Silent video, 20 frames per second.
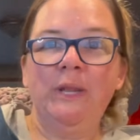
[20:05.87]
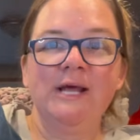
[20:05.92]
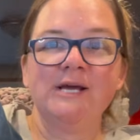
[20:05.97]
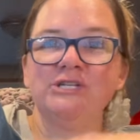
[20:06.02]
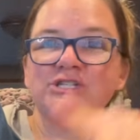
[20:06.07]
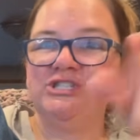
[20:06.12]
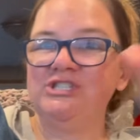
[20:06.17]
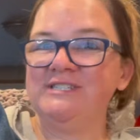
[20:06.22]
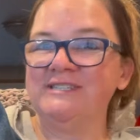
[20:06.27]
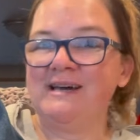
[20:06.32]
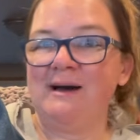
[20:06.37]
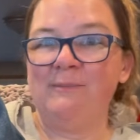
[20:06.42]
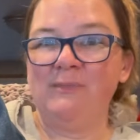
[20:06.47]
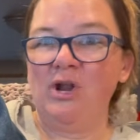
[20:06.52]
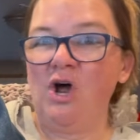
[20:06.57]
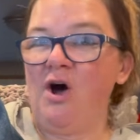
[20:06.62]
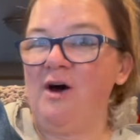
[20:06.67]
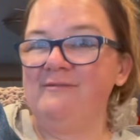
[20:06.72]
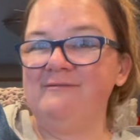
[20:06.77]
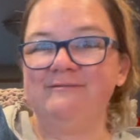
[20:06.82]
she's coming
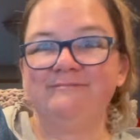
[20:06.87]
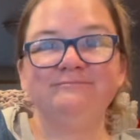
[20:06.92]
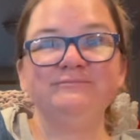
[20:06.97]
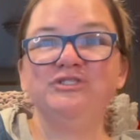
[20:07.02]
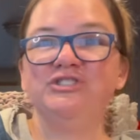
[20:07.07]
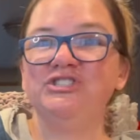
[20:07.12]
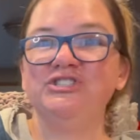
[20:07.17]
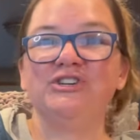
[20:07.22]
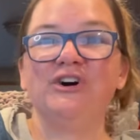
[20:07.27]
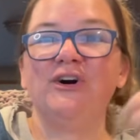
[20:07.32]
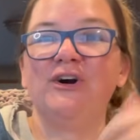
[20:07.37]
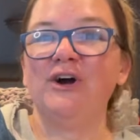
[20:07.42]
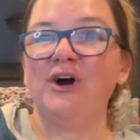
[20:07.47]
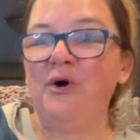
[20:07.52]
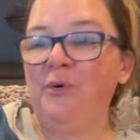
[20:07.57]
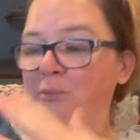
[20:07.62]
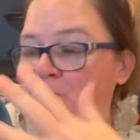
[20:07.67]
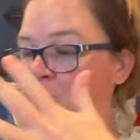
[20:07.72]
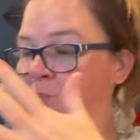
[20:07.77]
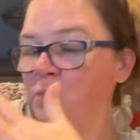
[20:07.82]
off. She's gonna go.
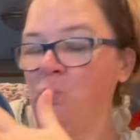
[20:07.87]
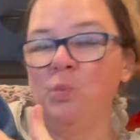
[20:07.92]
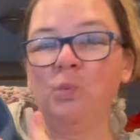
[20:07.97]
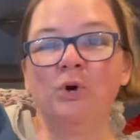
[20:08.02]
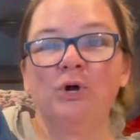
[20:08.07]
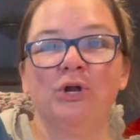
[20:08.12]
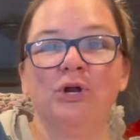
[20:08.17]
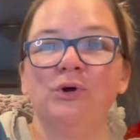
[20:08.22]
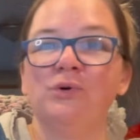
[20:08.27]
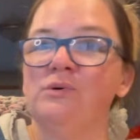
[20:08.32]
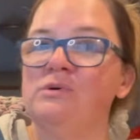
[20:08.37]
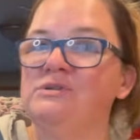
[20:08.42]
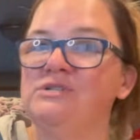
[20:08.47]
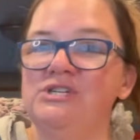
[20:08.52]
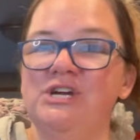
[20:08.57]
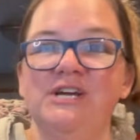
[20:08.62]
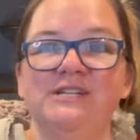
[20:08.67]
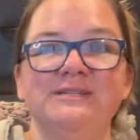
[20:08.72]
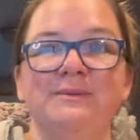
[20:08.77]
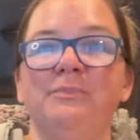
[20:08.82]
We're gonna
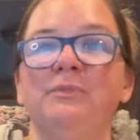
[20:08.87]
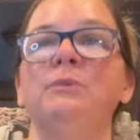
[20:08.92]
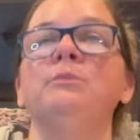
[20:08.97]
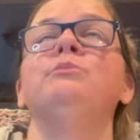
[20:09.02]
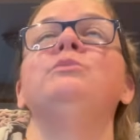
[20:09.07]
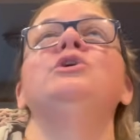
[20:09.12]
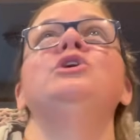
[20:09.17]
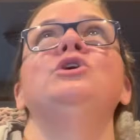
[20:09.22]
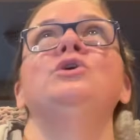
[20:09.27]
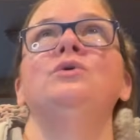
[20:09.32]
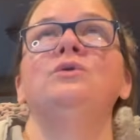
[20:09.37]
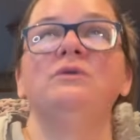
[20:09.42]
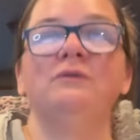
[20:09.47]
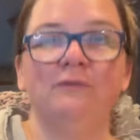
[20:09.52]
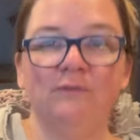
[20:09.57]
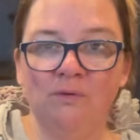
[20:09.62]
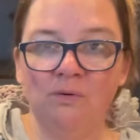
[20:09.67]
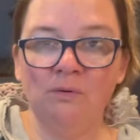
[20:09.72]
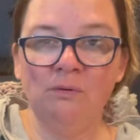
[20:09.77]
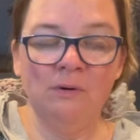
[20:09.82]
crochet something
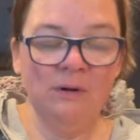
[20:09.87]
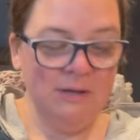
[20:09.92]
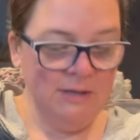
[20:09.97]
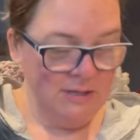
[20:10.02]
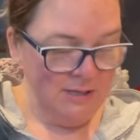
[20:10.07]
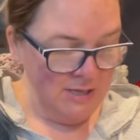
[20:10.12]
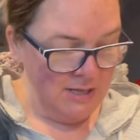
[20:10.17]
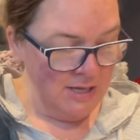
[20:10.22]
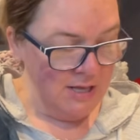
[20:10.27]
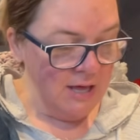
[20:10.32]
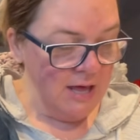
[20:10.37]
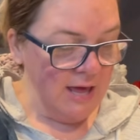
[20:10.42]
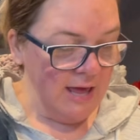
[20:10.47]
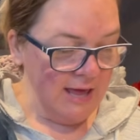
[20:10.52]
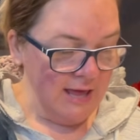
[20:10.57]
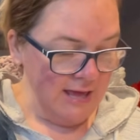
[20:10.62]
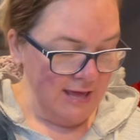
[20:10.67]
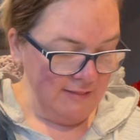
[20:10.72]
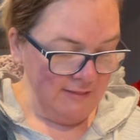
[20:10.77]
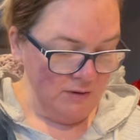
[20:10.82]
beautiful,
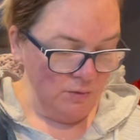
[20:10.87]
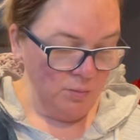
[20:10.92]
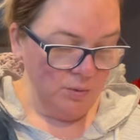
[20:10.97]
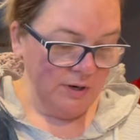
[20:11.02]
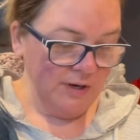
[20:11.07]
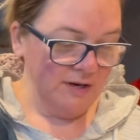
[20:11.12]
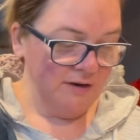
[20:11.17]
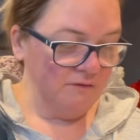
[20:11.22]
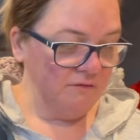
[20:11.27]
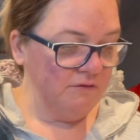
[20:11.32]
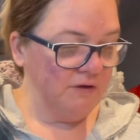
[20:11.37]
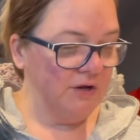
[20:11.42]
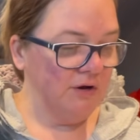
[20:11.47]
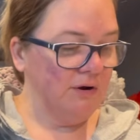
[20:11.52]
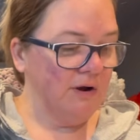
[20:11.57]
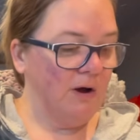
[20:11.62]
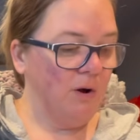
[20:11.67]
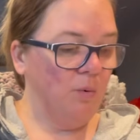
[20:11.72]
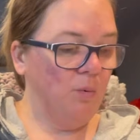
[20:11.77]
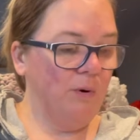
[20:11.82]
and then we're gonna figure
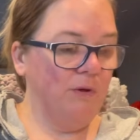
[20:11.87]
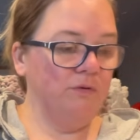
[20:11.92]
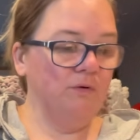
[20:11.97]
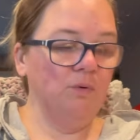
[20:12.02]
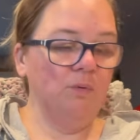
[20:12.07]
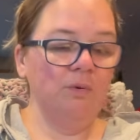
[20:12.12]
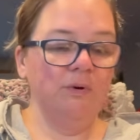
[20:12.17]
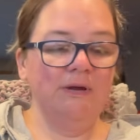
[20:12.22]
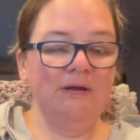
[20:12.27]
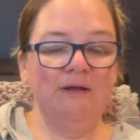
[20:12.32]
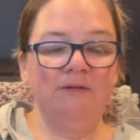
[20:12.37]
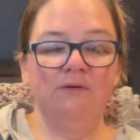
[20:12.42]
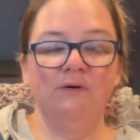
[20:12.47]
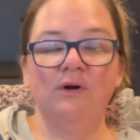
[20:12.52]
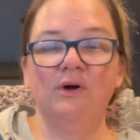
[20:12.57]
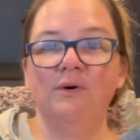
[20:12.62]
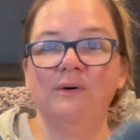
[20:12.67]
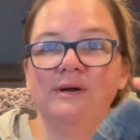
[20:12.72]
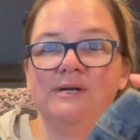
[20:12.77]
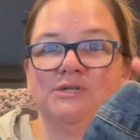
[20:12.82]
out whether we're either
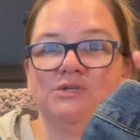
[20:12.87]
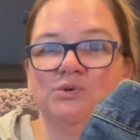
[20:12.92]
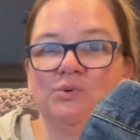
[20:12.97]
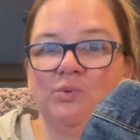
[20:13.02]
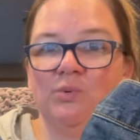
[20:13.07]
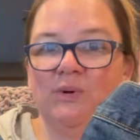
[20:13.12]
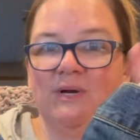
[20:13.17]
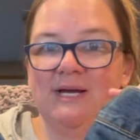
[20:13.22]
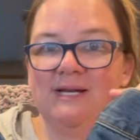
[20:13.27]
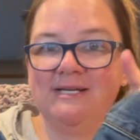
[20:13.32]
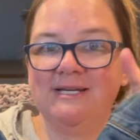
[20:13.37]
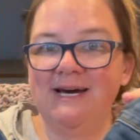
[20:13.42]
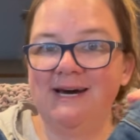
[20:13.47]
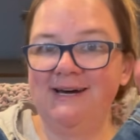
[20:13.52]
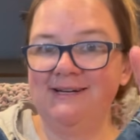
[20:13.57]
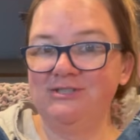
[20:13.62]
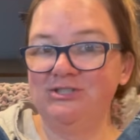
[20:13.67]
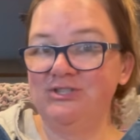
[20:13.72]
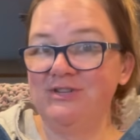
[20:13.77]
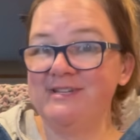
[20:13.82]
going to
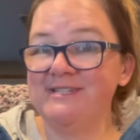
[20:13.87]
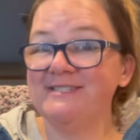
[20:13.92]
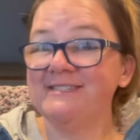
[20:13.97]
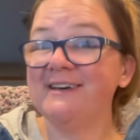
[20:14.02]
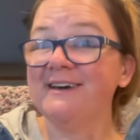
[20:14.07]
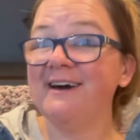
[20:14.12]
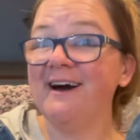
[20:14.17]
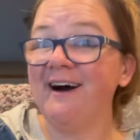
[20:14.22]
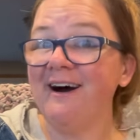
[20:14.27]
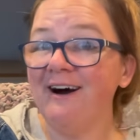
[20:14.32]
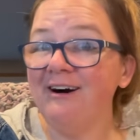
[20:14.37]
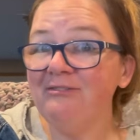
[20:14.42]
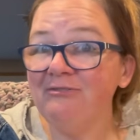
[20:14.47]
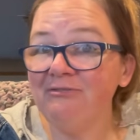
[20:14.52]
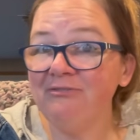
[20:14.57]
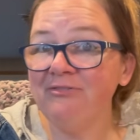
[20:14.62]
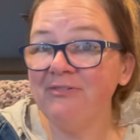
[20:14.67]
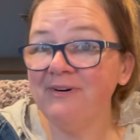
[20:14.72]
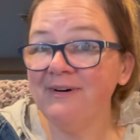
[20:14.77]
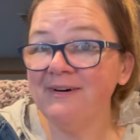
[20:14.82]
reattach this
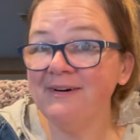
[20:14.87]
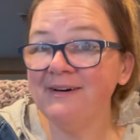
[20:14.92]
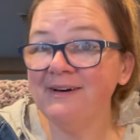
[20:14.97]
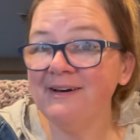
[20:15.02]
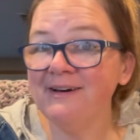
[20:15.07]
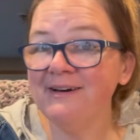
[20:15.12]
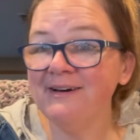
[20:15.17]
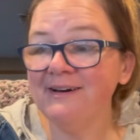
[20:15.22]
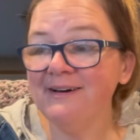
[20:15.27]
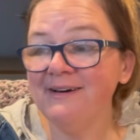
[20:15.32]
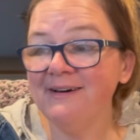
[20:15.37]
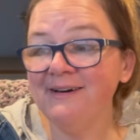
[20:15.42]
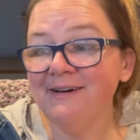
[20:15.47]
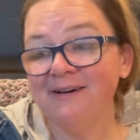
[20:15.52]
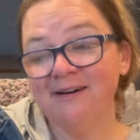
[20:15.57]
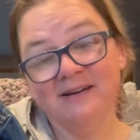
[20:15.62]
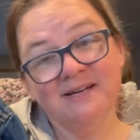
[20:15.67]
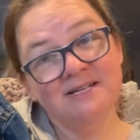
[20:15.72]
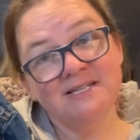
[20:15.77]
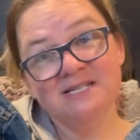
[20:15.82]
cuff
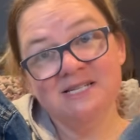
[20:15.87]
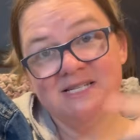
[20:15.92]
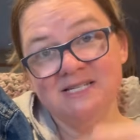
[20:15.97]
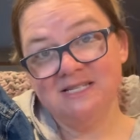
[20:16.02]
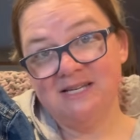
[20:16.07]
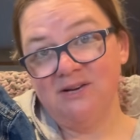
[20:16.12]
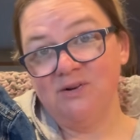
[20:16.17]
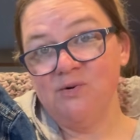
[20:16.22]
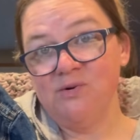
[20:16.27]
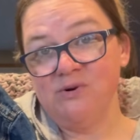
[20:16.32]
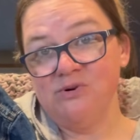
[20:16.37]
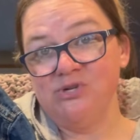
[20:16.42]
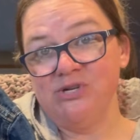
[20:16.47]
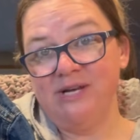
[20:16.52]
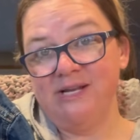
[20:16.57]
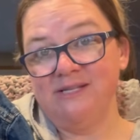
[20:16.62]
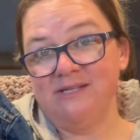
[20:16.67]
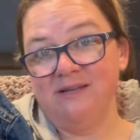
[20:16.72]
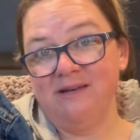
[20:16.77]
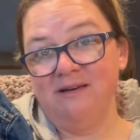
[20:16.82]
to said crochet
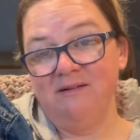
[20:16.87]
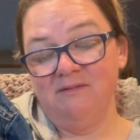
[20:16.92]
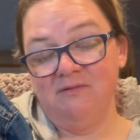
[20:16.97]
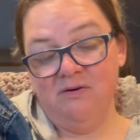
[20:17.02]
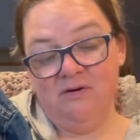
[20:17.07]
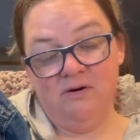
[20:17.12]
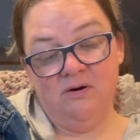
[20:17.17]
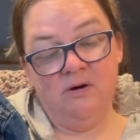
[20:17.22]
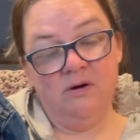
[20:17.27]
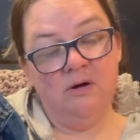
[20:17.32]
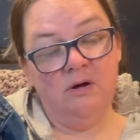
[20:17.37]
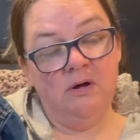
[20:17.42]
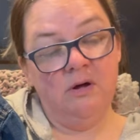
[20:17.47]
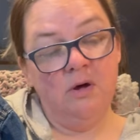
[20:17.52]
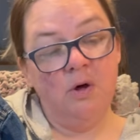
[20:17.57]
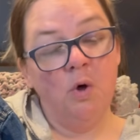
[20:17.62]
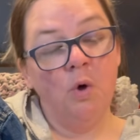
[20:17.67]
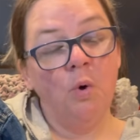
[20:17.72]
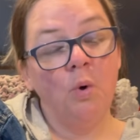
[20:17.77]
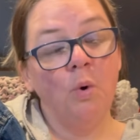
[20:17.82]
sleeve,
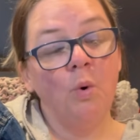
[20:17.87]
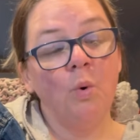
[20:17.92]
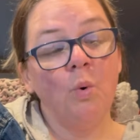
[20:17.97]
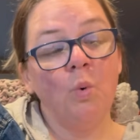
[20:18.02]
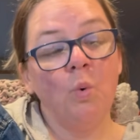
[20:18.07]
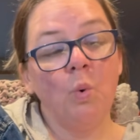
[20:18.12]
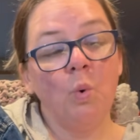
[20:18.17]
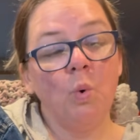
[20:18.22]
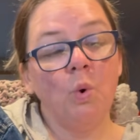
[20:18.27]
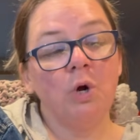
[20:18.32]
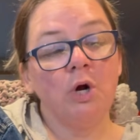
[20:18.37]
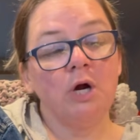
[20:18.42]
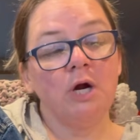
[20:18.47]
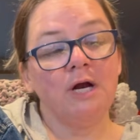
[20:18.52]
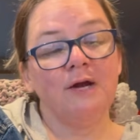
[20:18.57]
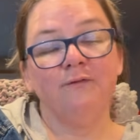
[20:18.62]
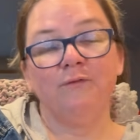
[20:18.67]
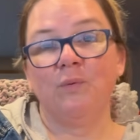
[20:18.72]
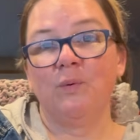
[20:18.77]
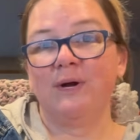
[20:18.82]
or
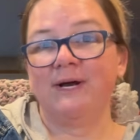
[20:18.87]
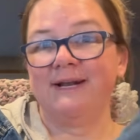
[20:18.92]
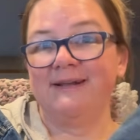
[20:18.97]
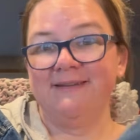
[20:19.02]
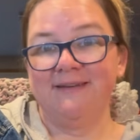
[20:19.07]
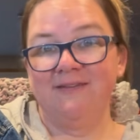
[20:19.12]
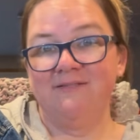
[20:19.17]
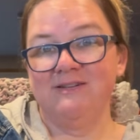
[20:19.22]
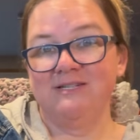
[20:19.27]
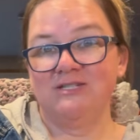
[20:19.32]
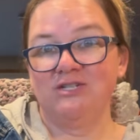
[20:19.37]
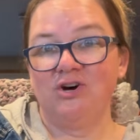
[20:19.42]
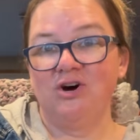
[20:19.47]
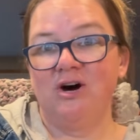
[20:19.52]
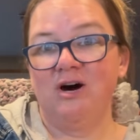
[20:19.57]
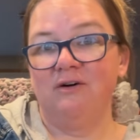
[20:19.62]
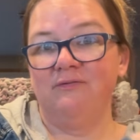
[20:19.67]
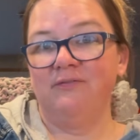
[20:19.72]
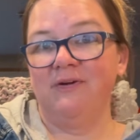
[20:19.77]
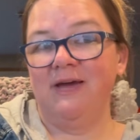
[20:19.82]
if we're gonna leave this
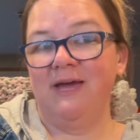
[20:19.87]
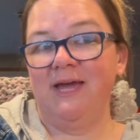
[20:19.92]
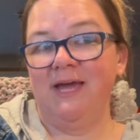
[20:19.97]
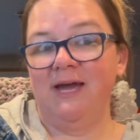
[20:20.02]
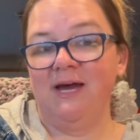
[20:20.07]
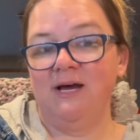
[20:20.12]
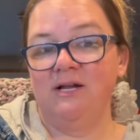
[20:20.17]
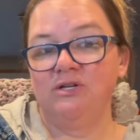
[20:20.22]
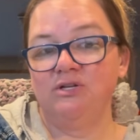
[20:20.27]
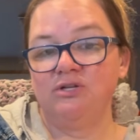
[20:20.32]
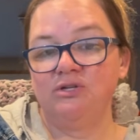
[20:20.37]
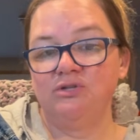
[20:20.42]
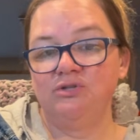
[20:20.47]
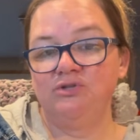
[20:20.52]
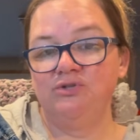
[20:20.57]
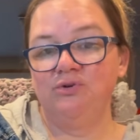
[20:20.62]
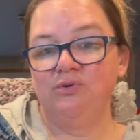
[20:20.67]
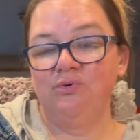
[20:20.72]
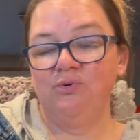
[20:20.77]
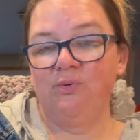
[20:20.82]
off and
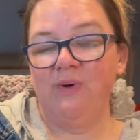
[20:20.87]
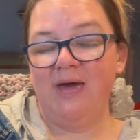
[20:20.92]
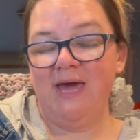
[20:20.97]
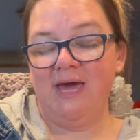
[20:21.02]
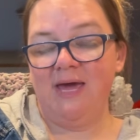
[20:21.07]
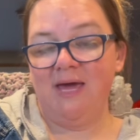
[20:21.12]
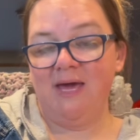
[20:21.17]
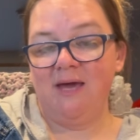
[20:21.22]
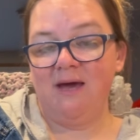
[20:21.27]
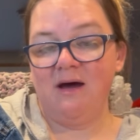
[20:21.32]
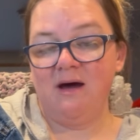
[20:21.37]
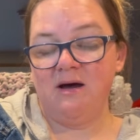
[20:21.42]
do a